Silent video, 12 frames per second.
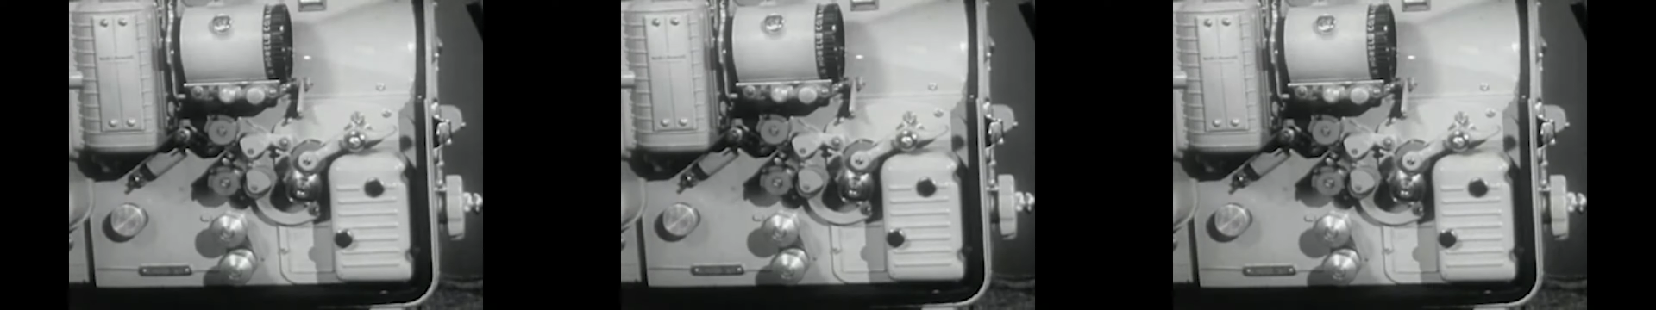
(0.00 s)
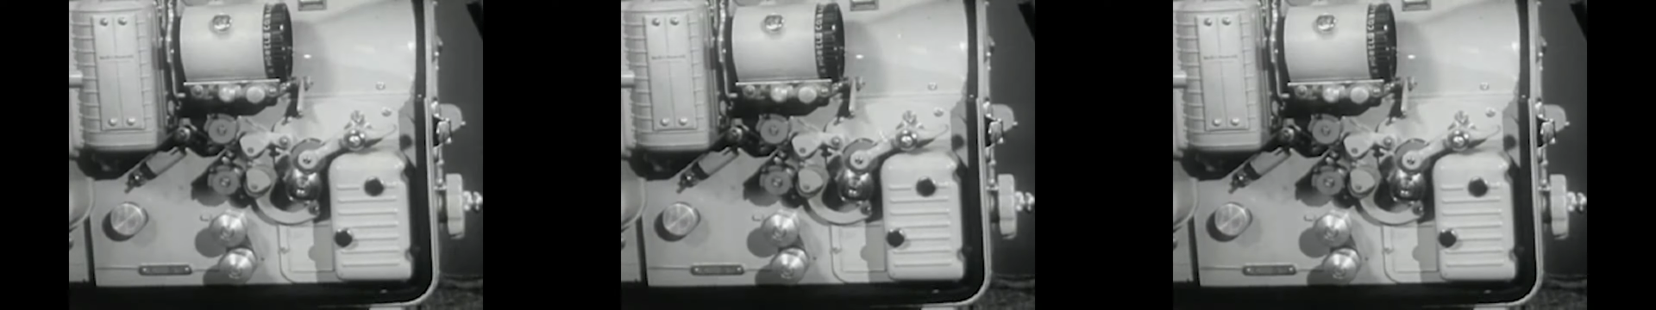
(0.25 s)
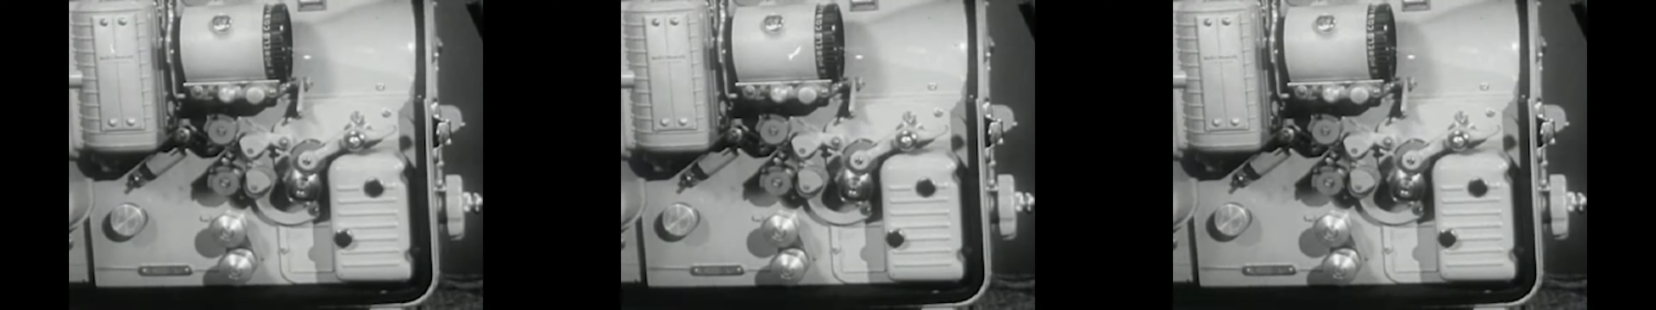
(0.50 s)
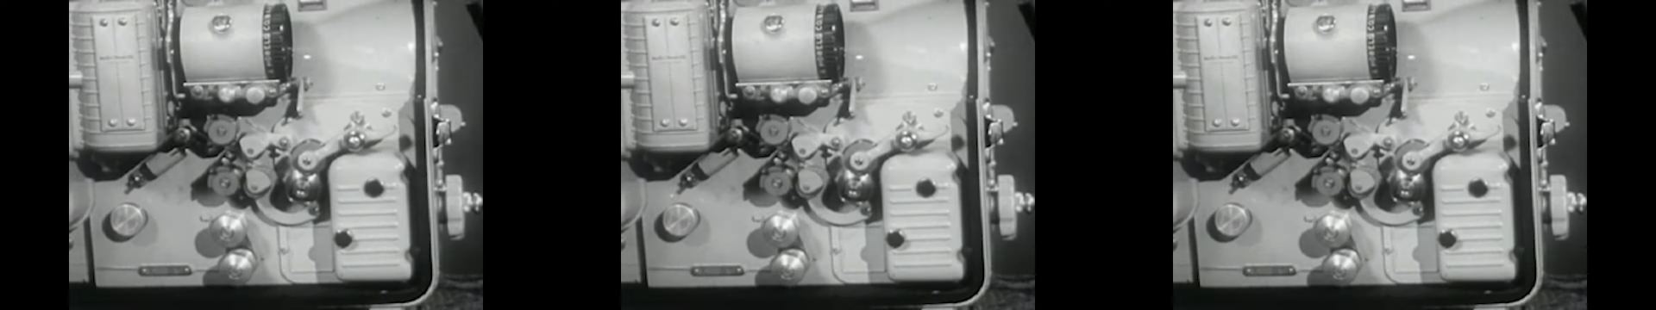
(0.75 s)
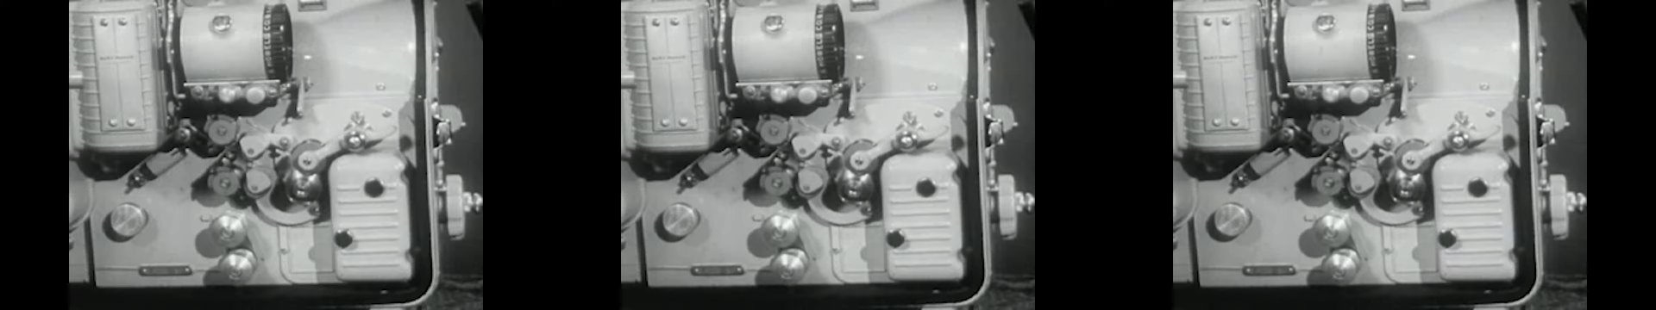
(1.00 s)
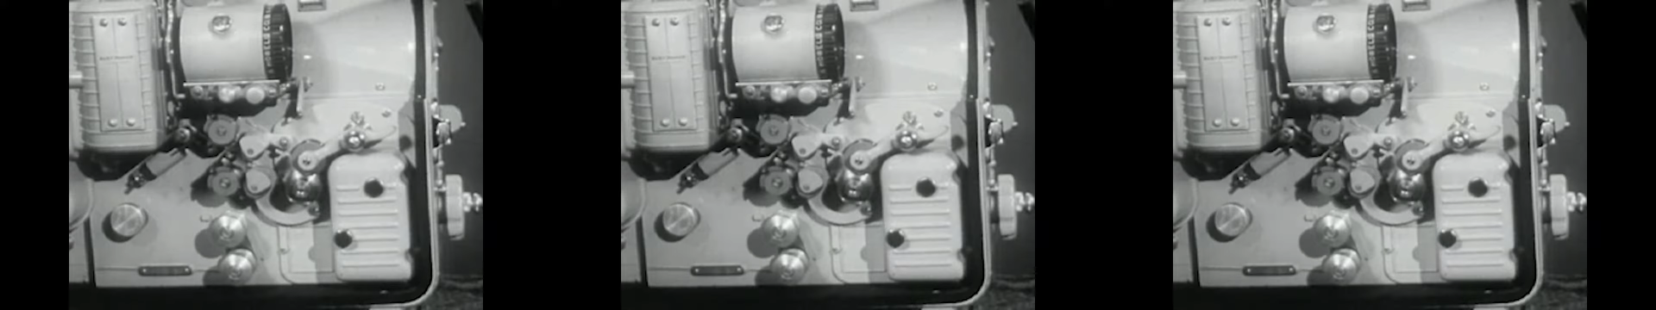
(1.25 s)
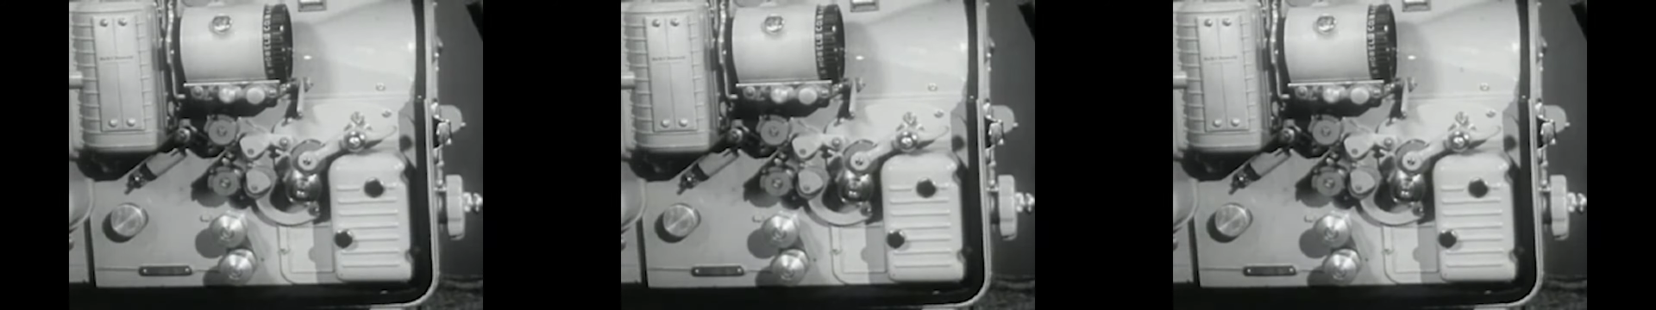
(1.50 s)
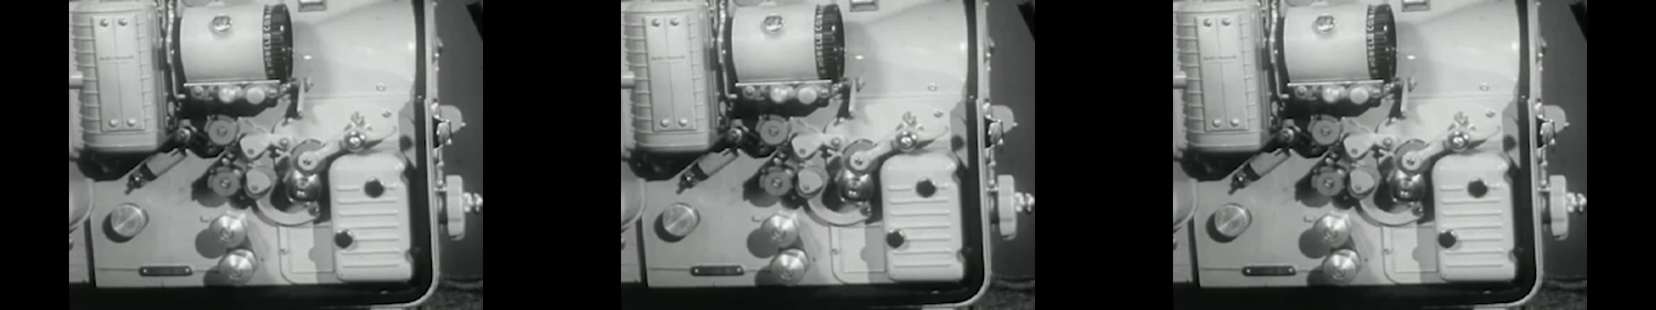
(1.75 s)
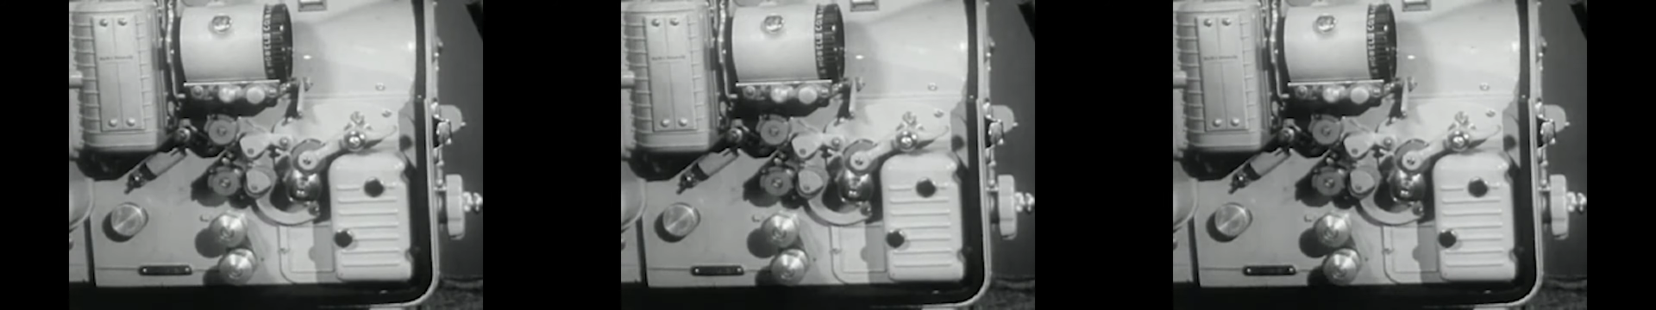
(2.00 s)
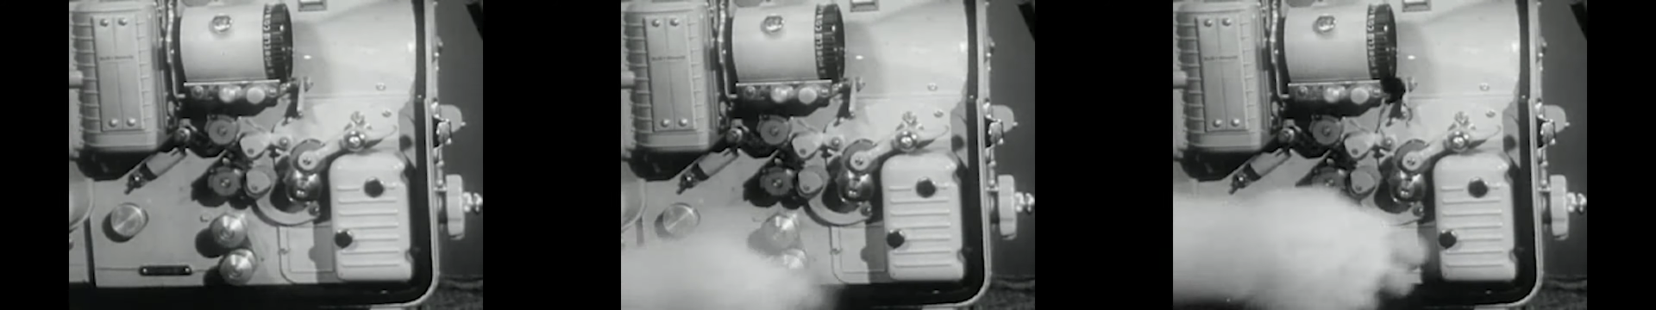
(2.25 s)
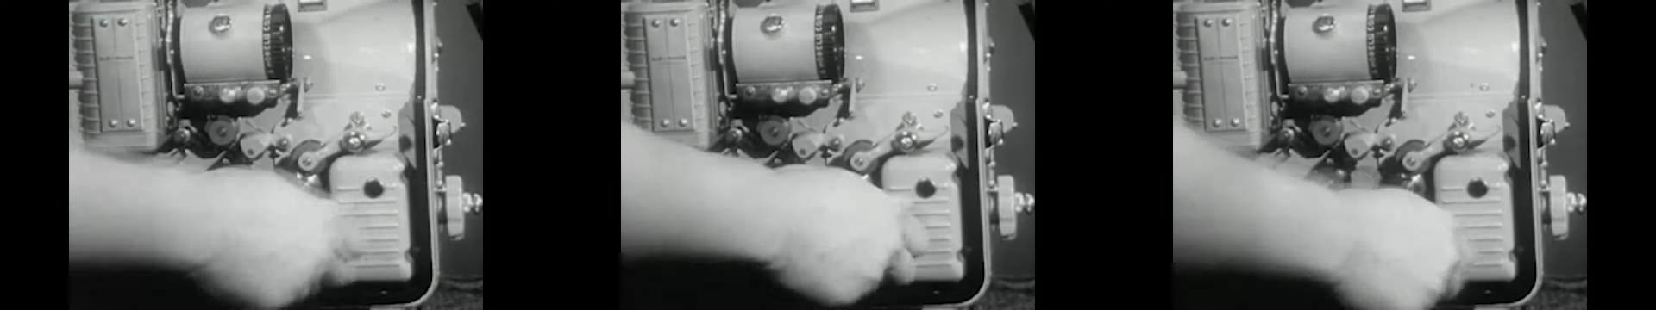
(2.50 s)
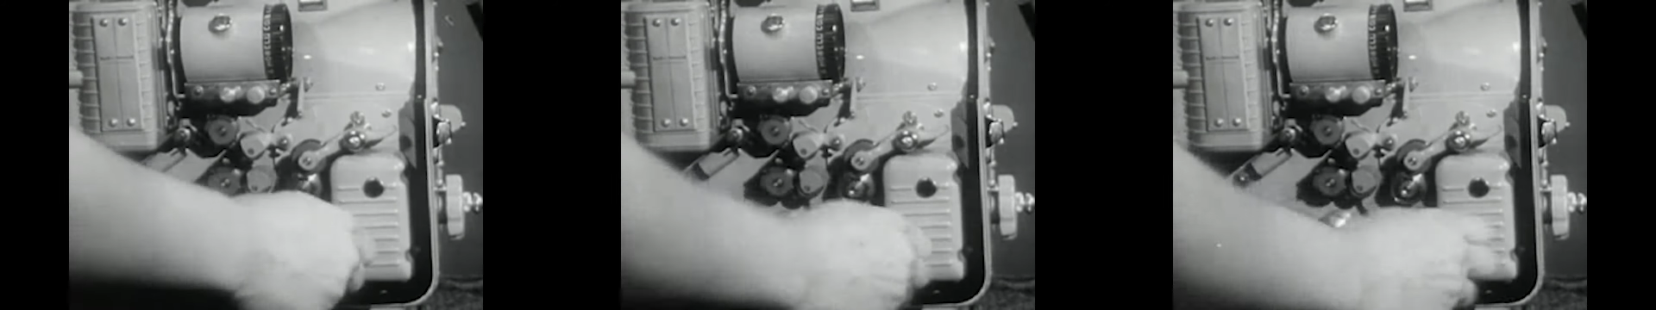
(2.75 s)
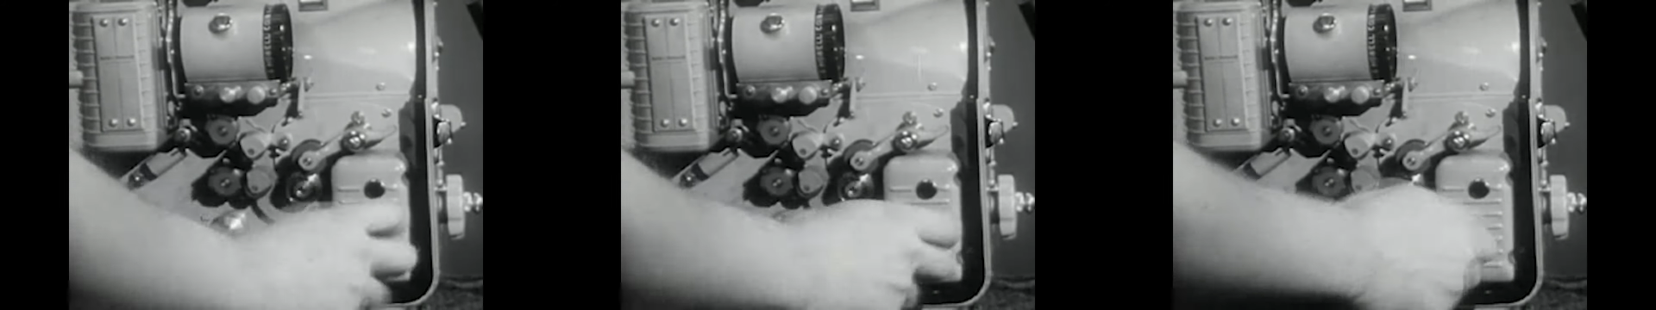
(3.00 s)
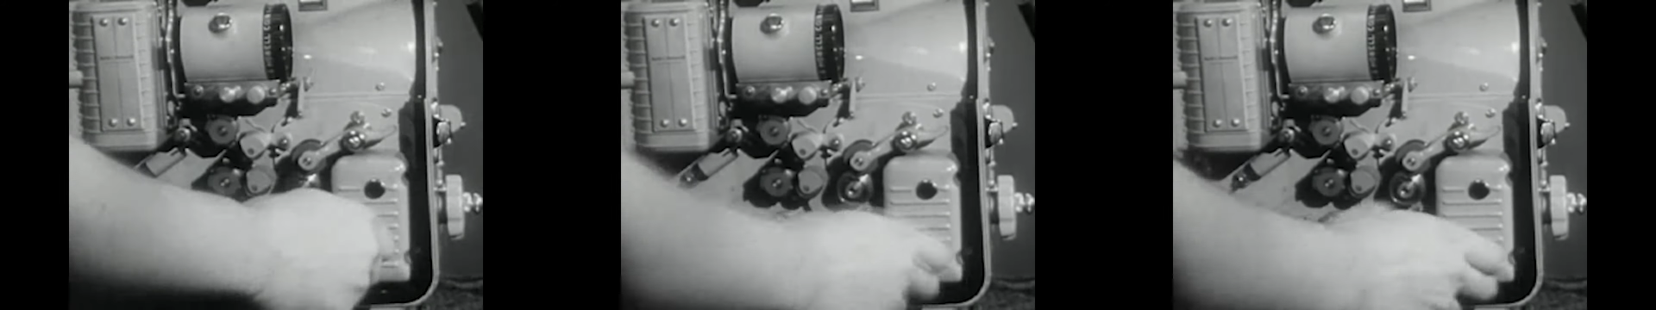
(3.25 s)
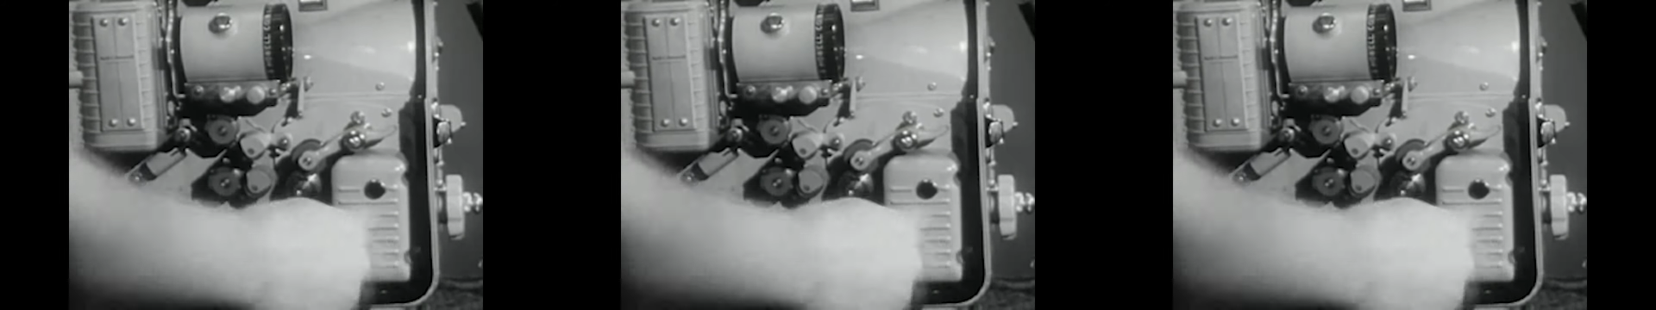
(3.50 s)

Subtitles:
[unreadable: no face in view]